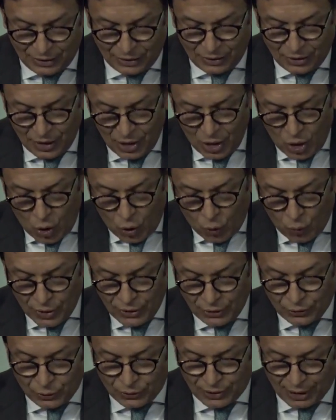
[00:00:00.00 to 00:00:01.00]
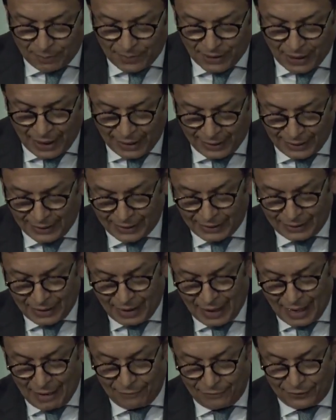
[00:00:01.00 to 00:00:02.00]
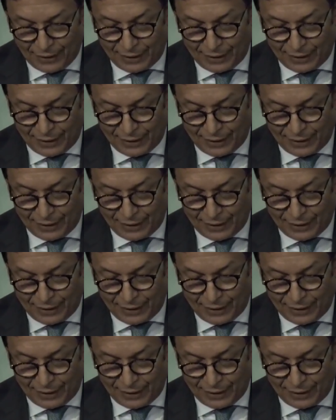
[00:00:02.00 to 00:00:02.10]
went to sub-Saharan Africa,